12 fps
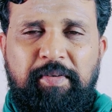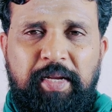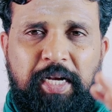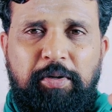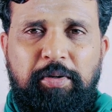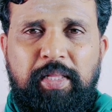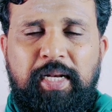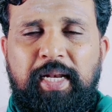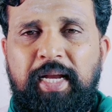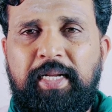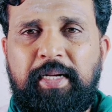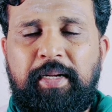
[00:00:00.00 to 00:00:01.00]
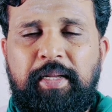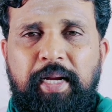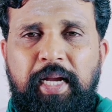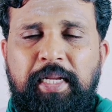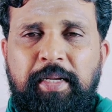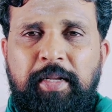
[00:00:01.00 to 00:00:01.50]
We will get into that later,
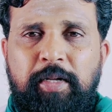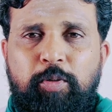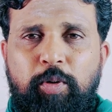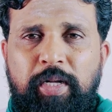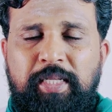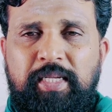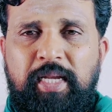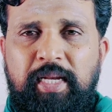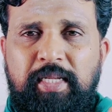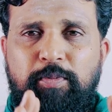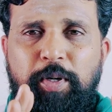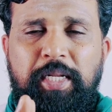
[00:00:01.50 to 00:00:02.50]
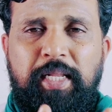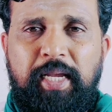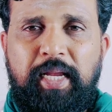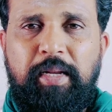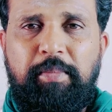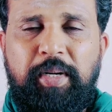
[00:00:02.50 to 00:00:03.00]
right? Who are these killers? Why did they
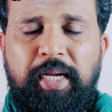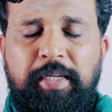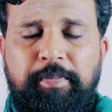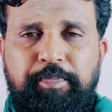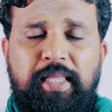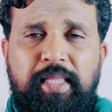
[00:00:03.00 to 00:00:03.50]
kill him, right?